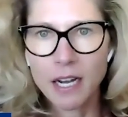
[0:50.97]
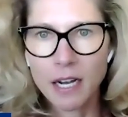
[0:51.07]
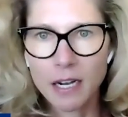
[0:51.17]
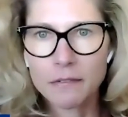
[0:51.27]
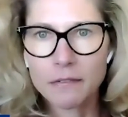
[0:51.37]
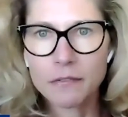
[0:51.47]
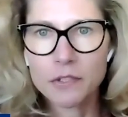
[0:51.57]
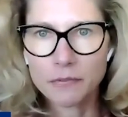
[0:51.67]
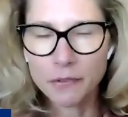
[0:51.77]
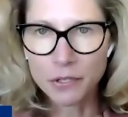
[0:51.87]
of
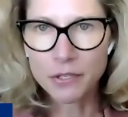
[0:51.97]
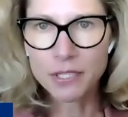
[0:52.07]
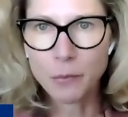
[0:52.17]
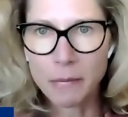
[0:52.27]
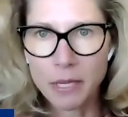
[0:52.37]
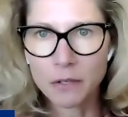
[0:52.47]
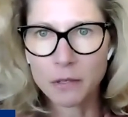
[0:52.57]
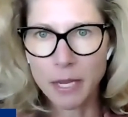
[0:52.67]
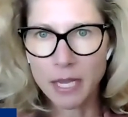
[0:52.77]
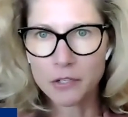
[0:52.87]
diverse and
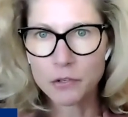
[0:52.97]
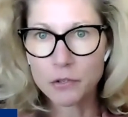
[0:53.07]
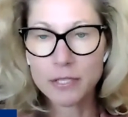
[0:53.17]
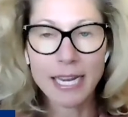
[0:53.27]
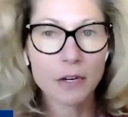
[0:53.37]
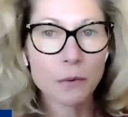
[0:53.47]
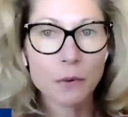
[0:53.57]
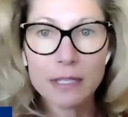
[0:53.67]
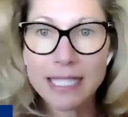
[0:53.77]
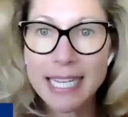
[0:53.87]
women-owned managers and
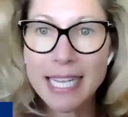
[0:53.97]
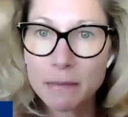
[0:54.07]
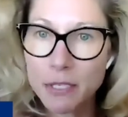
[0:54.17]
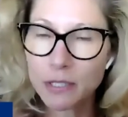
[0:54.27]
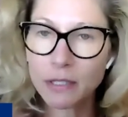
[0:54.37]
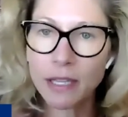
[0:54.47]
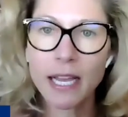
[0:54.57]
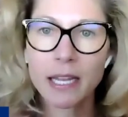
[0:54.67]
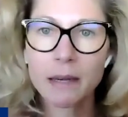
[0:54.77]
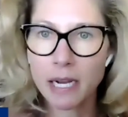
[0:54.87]
or teams that are
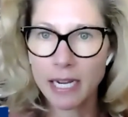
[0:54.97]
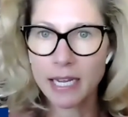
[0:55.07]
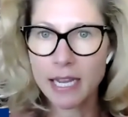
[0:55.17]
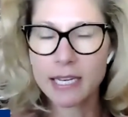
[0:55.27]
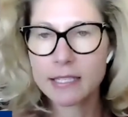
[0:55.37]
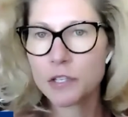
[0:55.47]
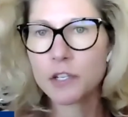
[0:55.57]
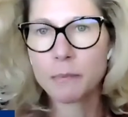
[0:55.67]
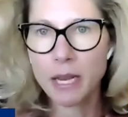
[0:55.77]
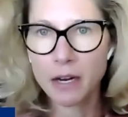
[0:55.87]
led by key
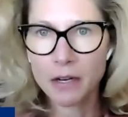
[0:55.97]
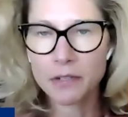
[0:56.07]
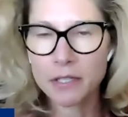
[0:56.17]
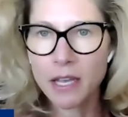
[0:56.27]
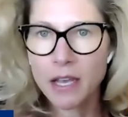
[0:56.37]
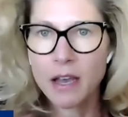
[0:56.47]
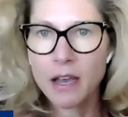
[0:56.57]
decision makers